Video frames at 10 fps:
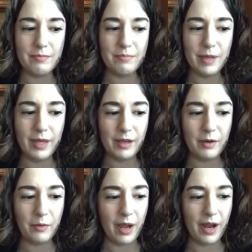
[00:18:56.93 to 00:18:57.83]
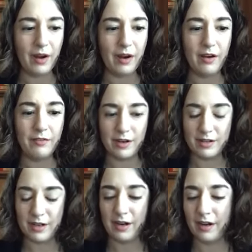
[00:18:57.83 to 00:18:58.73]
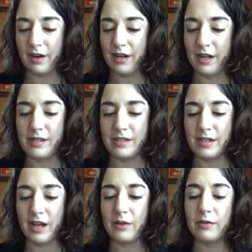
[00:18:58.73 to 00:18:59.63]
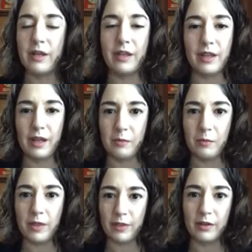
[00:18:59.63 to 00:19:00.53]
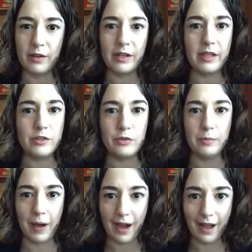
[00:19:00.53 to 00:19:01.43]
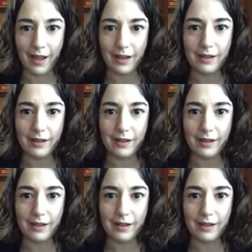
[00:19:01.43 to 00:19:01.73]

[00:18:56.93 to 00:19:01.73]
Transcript: being aware of our target audience and not only like what they're looking to buy